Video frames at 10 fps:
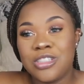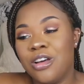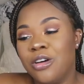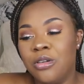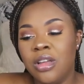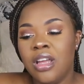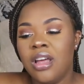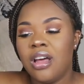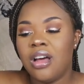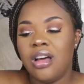So
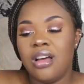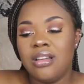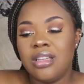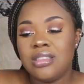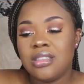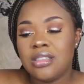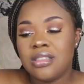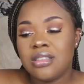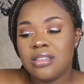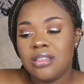it's
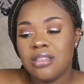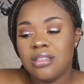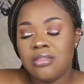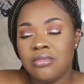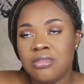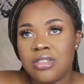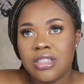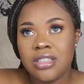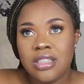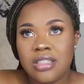just
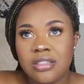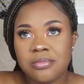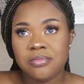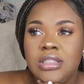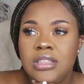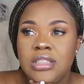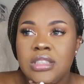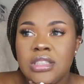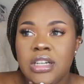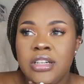really
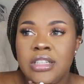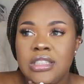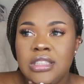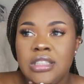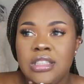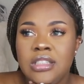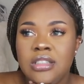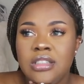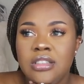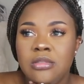
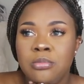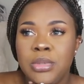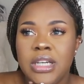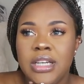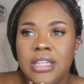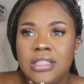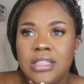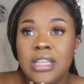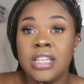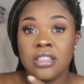discouraging,
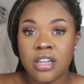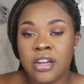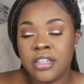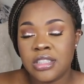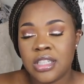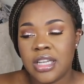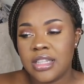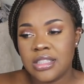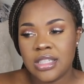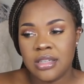but encouraging
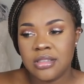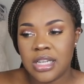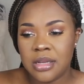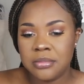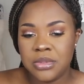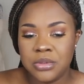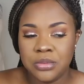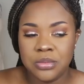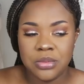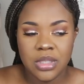at the same time
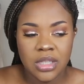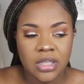to